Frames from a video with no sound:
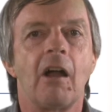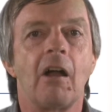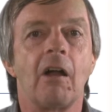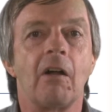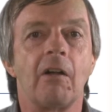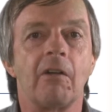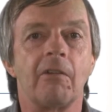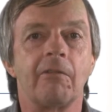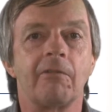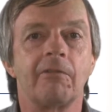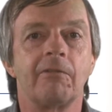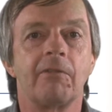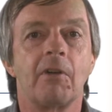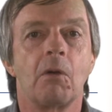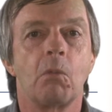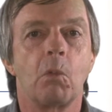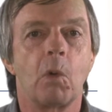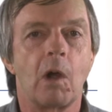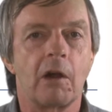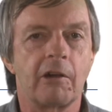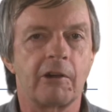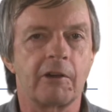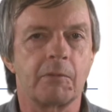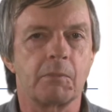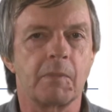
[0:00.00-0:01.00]
of
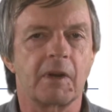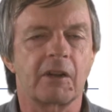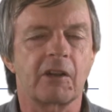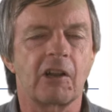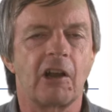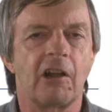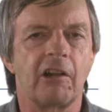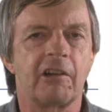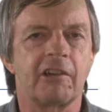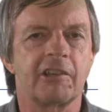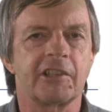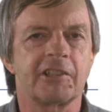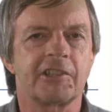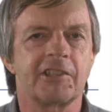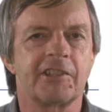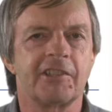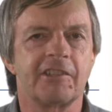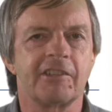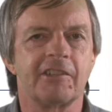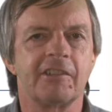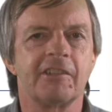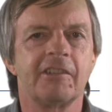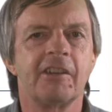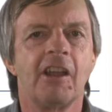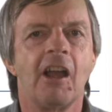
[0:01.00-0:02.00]
Warren
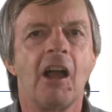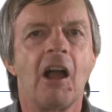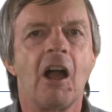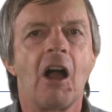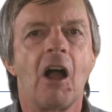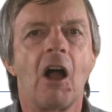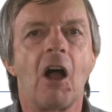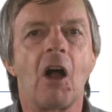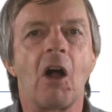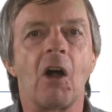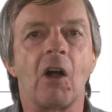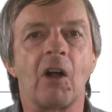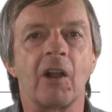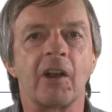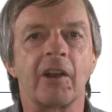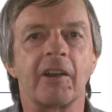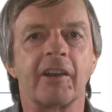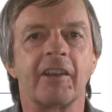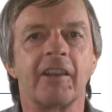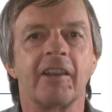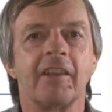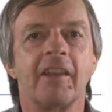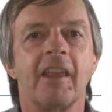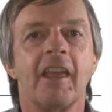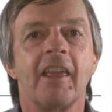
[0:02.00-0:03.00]
McCorriston
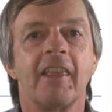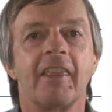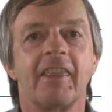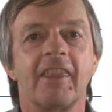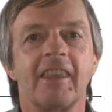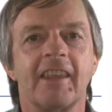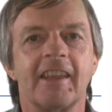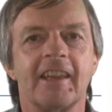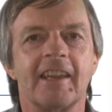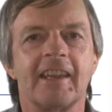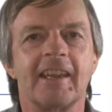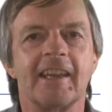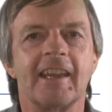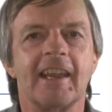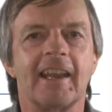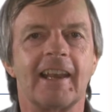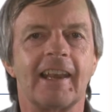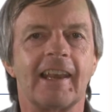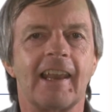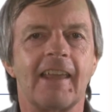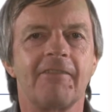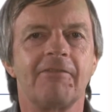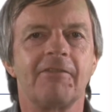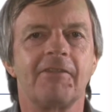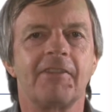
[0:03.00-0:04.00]
on the
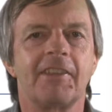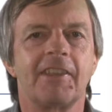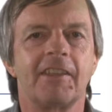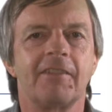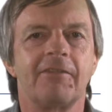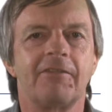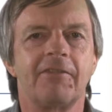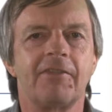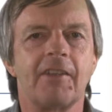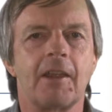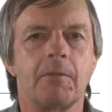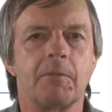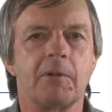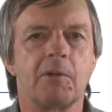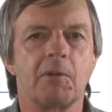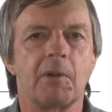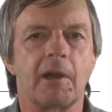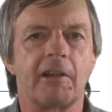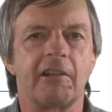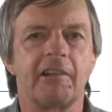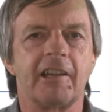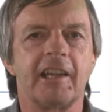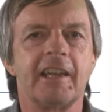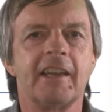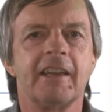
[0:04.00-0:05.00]
11th of
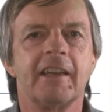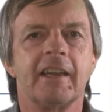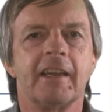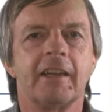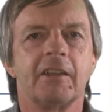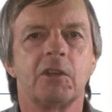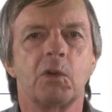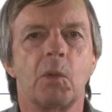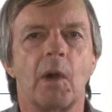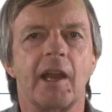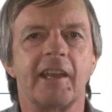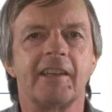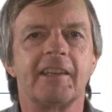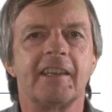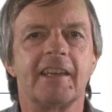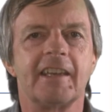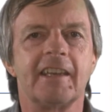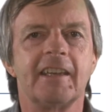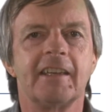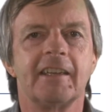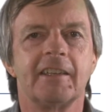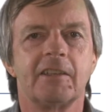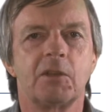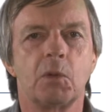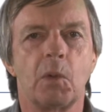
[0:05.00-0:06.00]
February
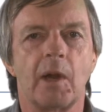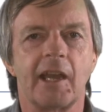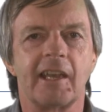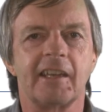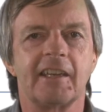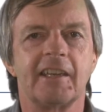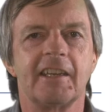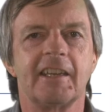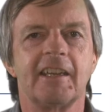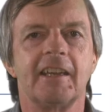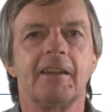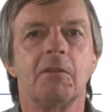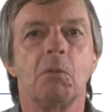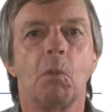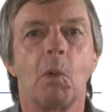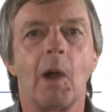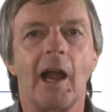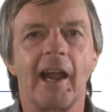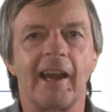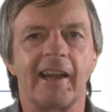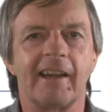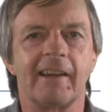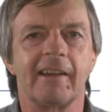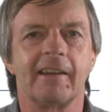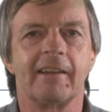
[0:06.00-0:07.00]

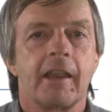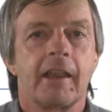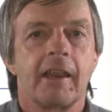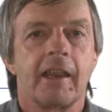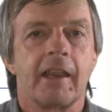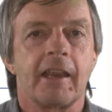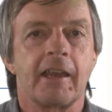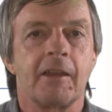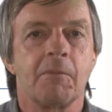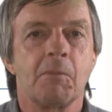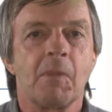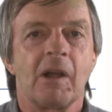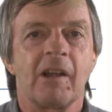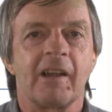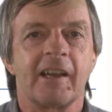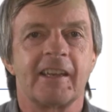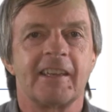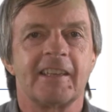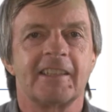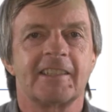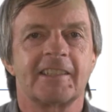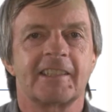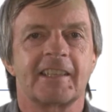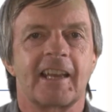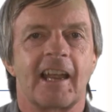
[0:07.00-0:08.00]
2021. In my
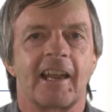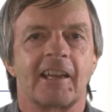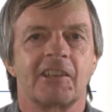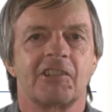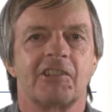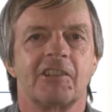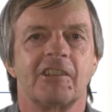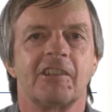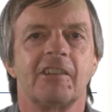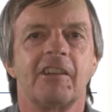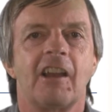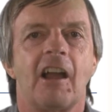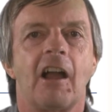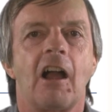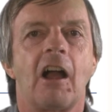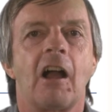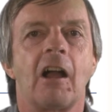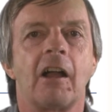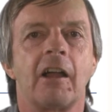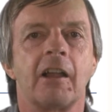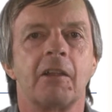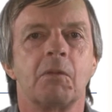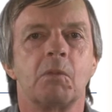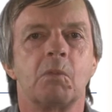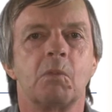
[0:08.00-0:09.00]
discussion,
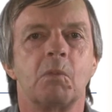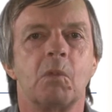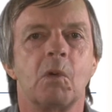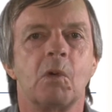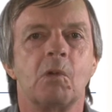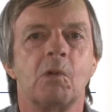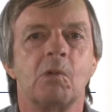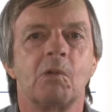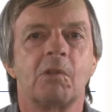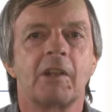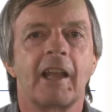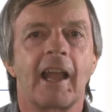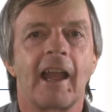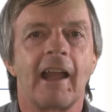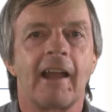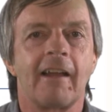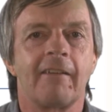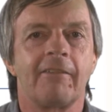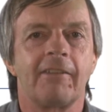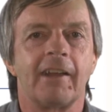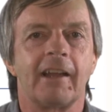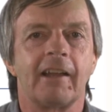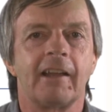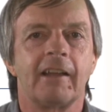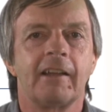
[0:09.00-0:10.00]
I will
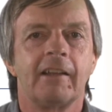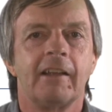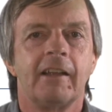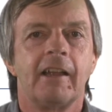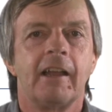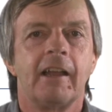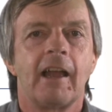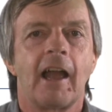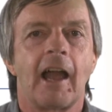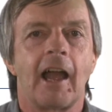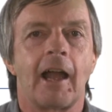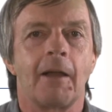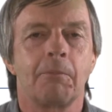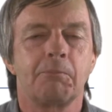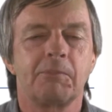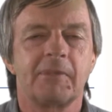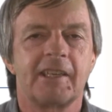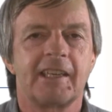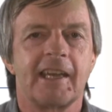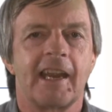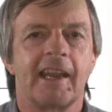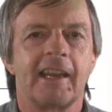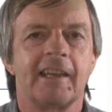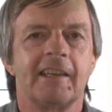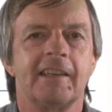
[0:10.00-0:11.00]
cover
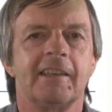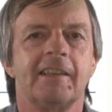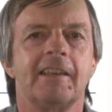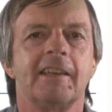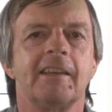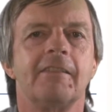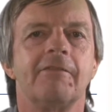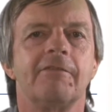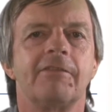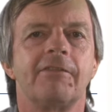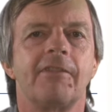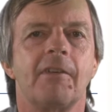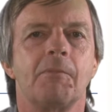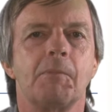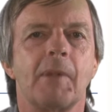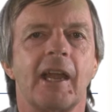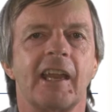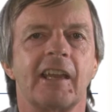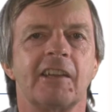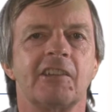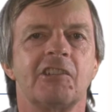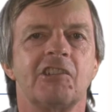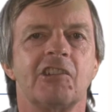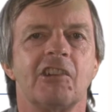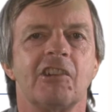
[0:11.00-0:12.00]
updated
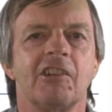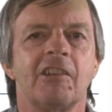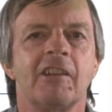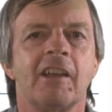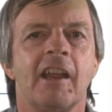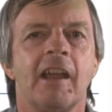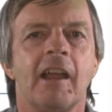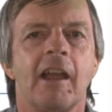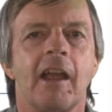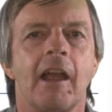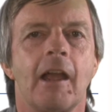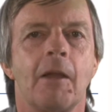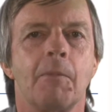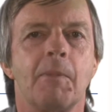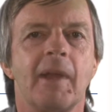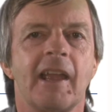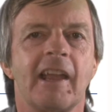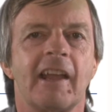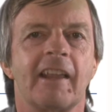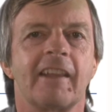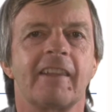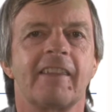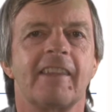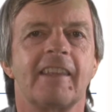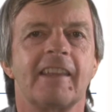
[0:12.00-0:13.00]
information
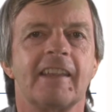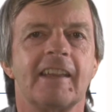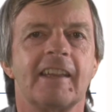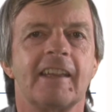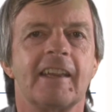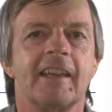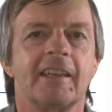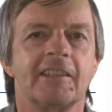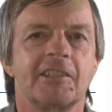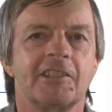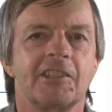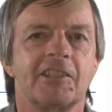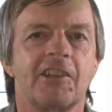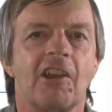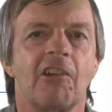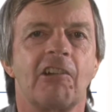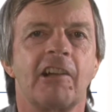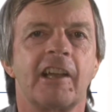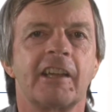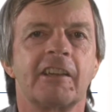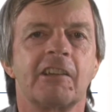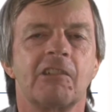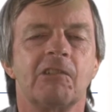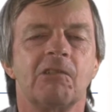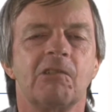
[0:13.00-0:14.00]
about the
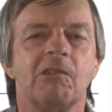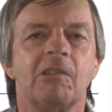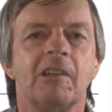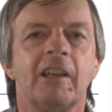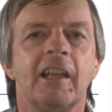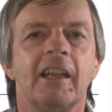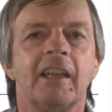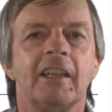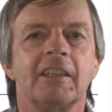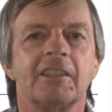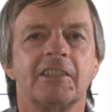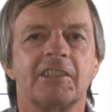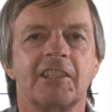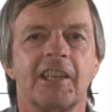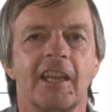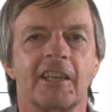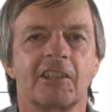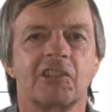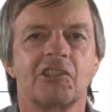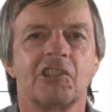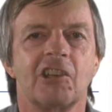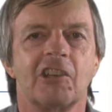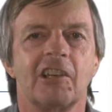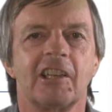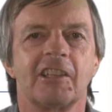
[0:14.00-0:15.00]
historical
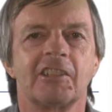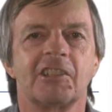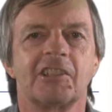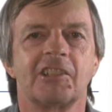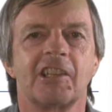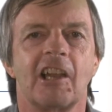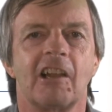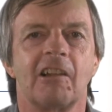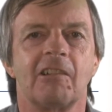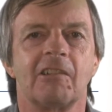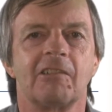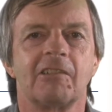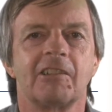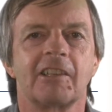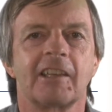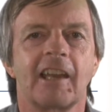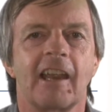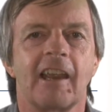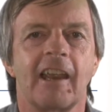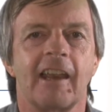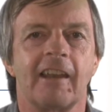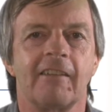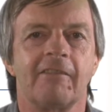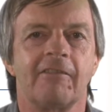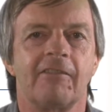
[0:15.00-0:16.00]
sexual assault
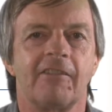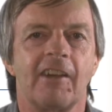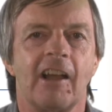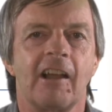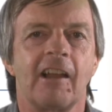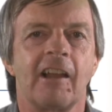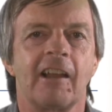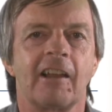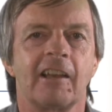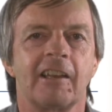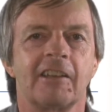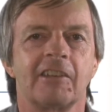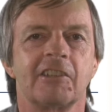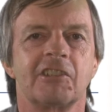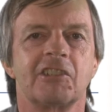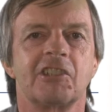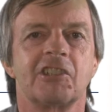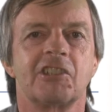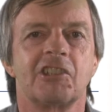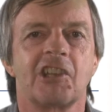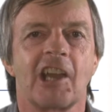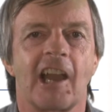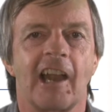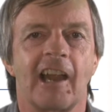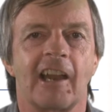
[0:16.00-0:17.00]
and violence
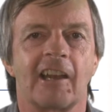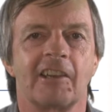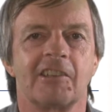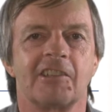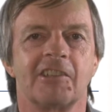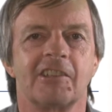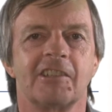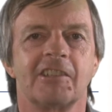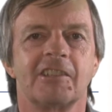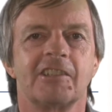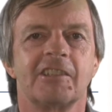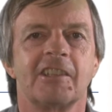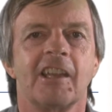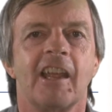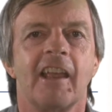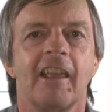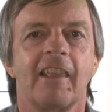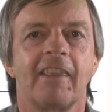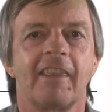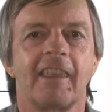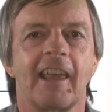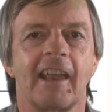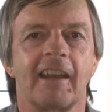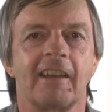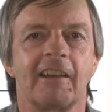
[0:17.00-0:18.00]
charges
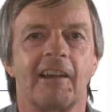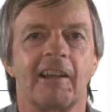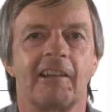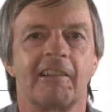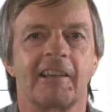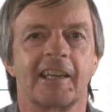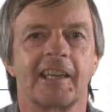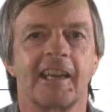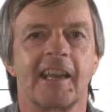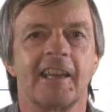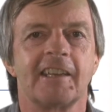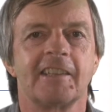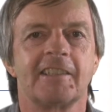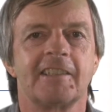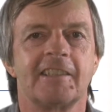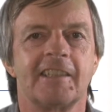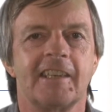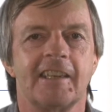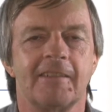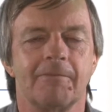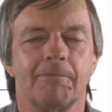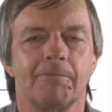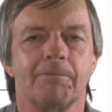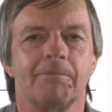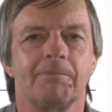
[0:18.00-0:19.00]
that are against
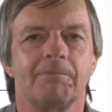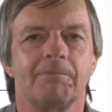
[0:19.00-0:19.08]
him.